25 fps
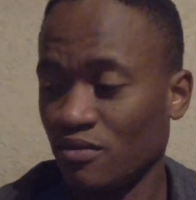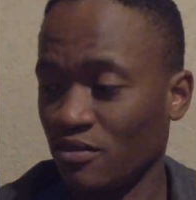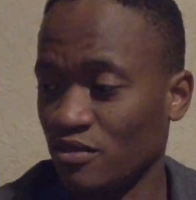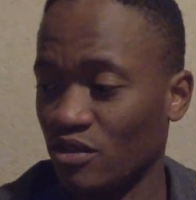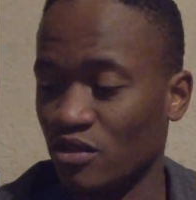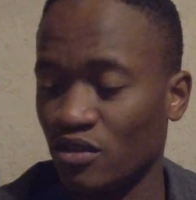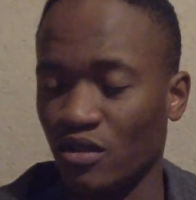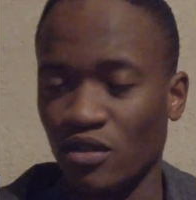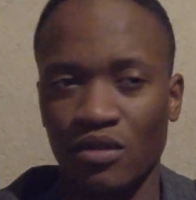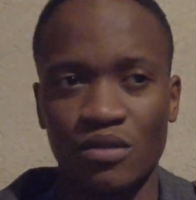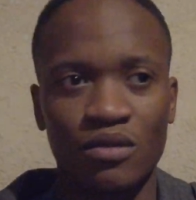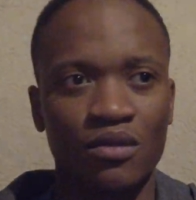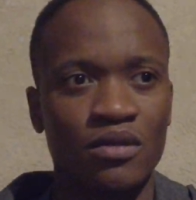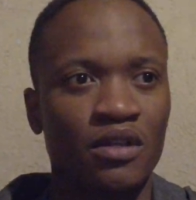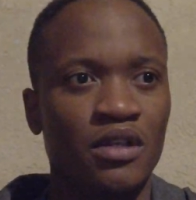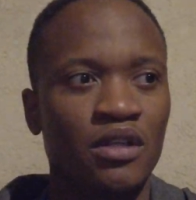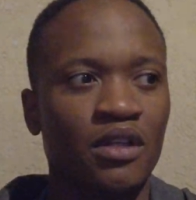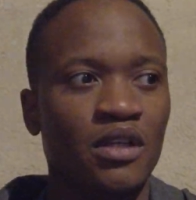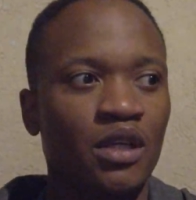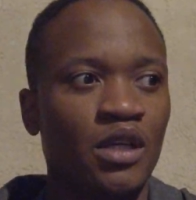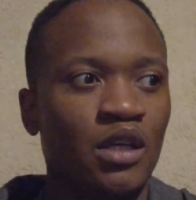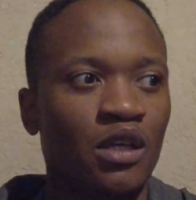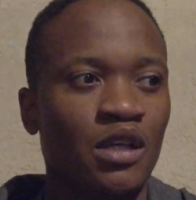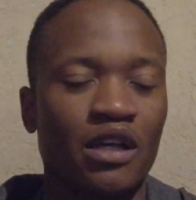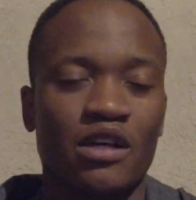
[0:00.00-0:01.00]

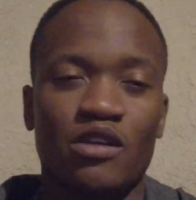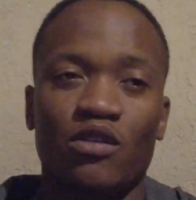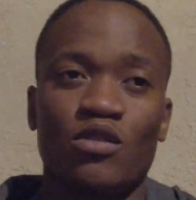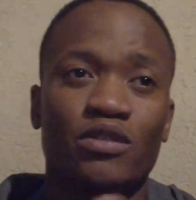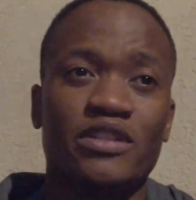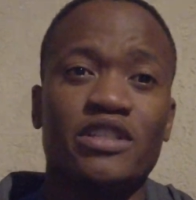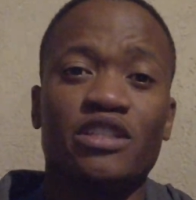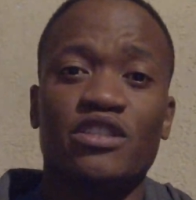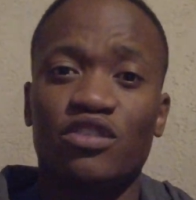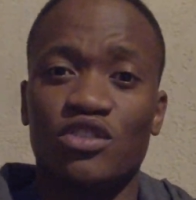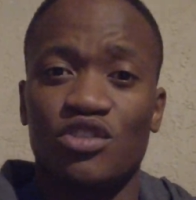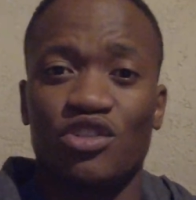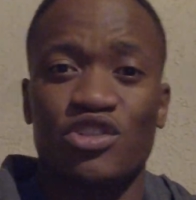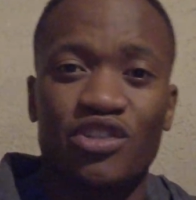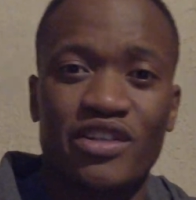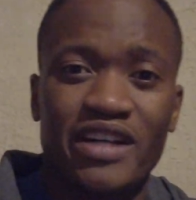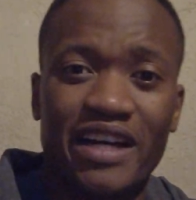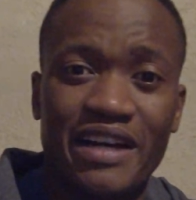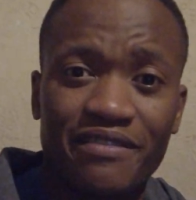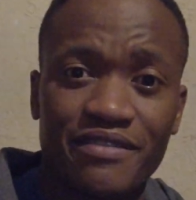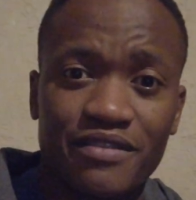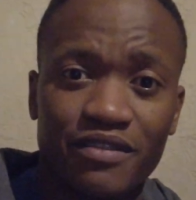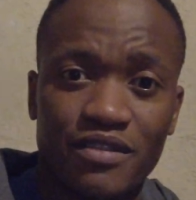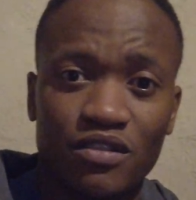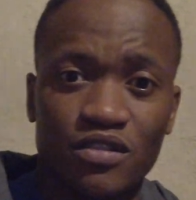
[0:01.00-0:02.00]
I don't need to
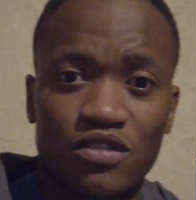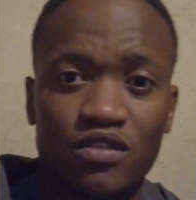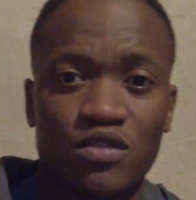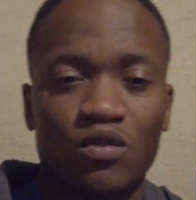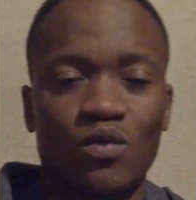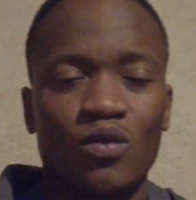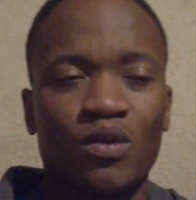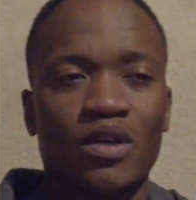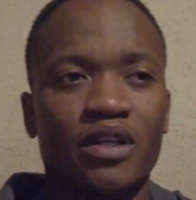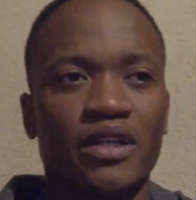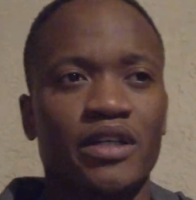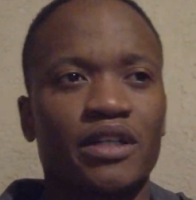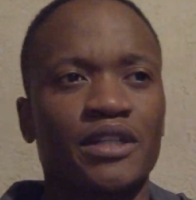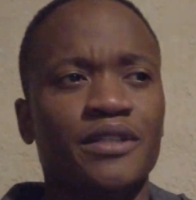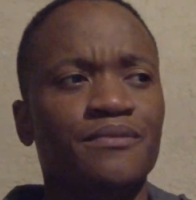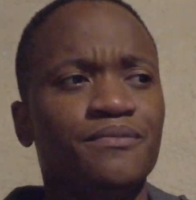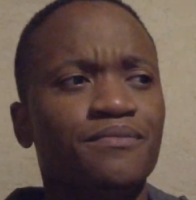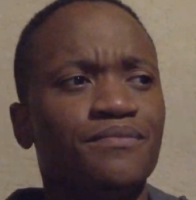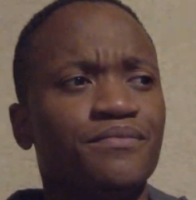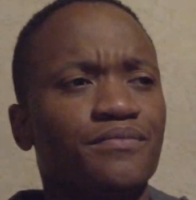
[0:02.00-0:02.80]
travel to work.